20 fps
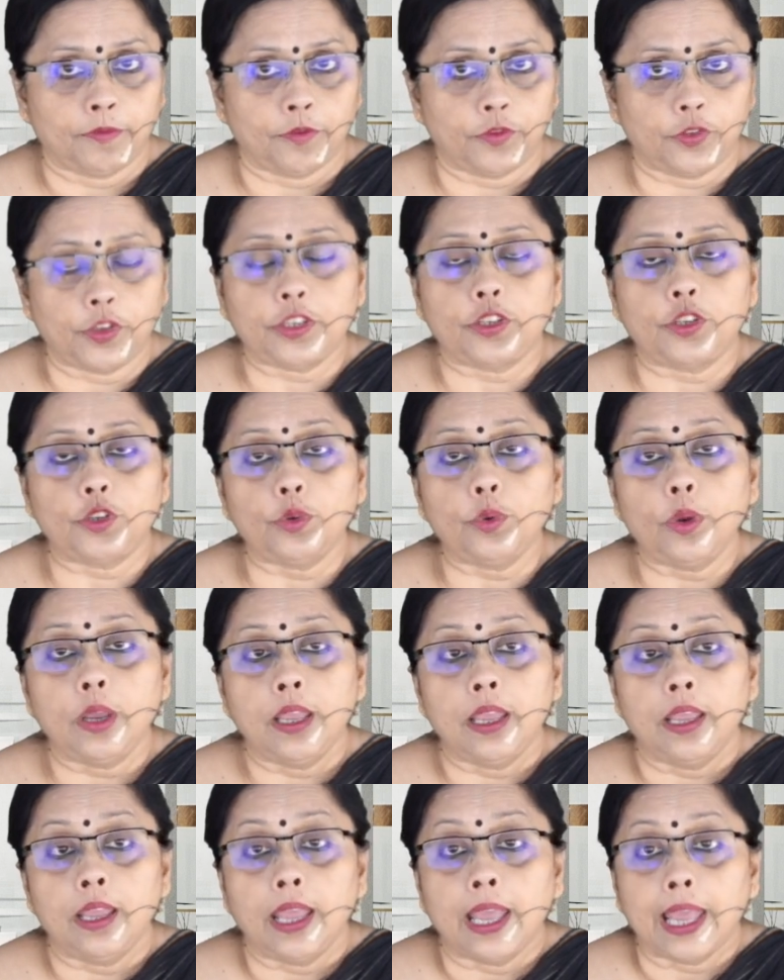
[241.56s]
Just to
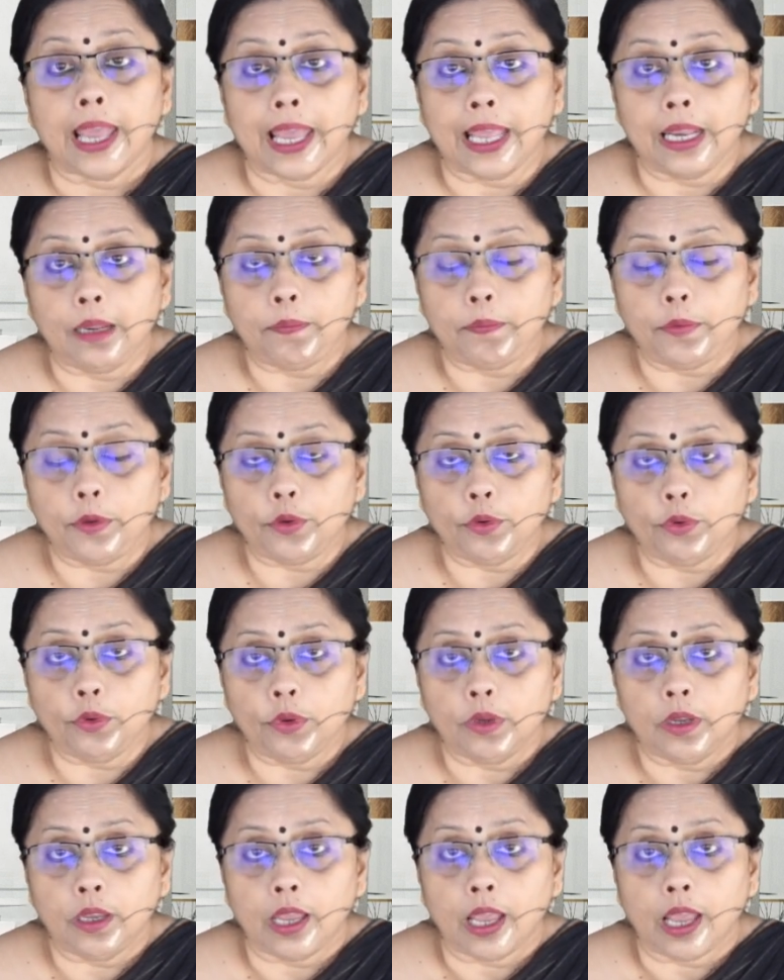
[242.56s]
help you
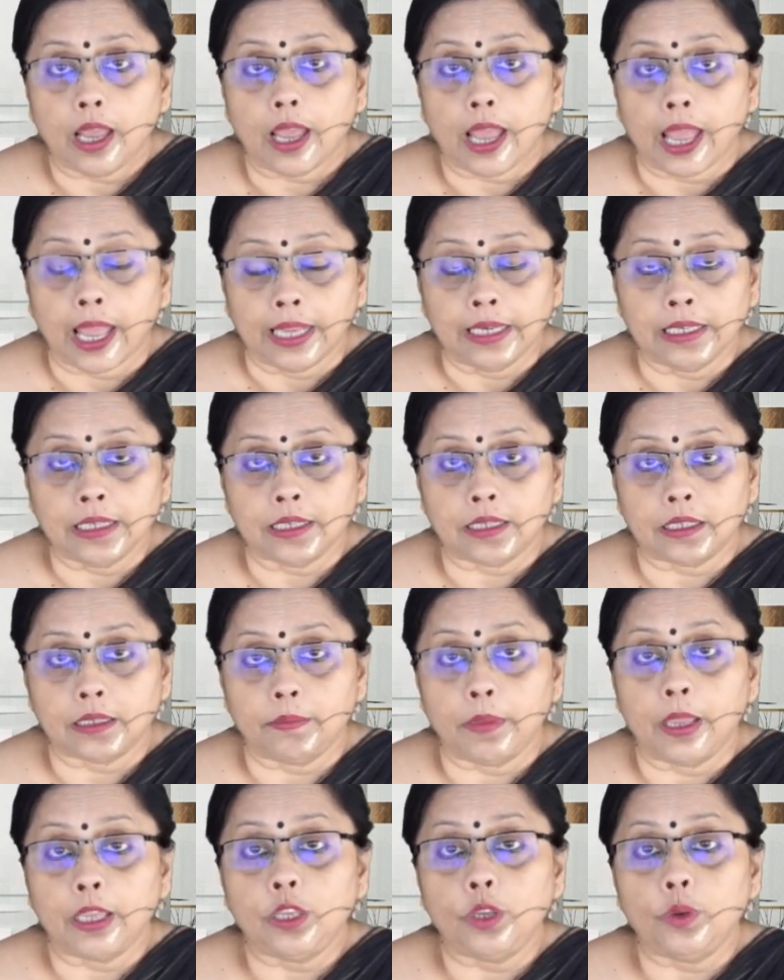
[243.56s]
and
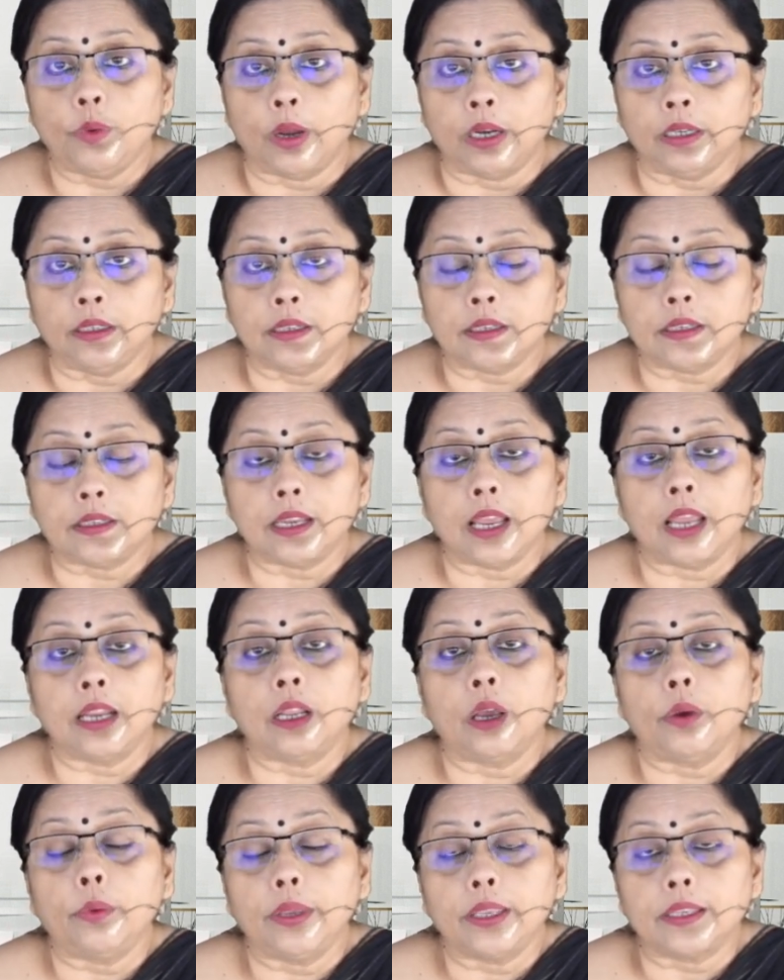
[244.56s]
make you understand
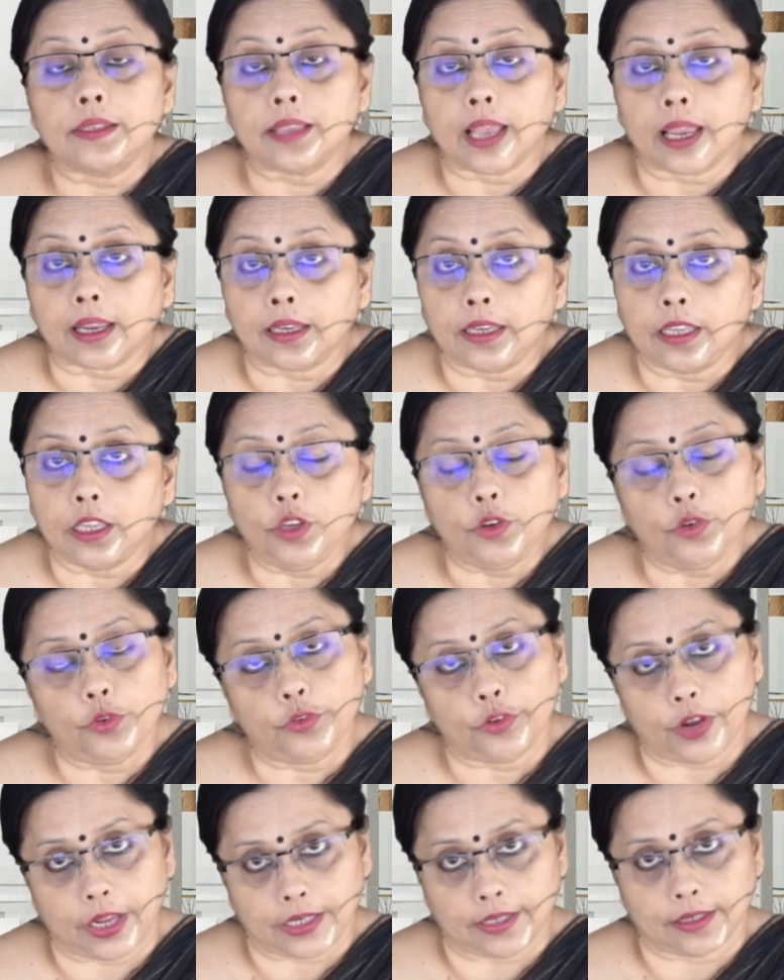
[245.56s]
how exactly you
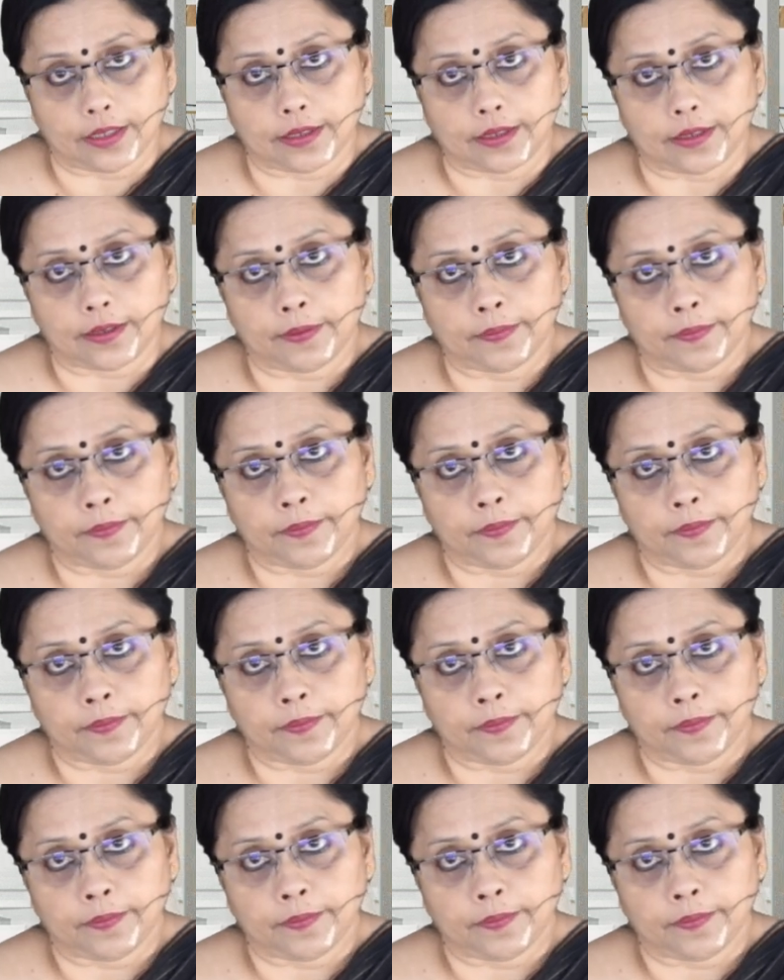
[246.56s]
write it.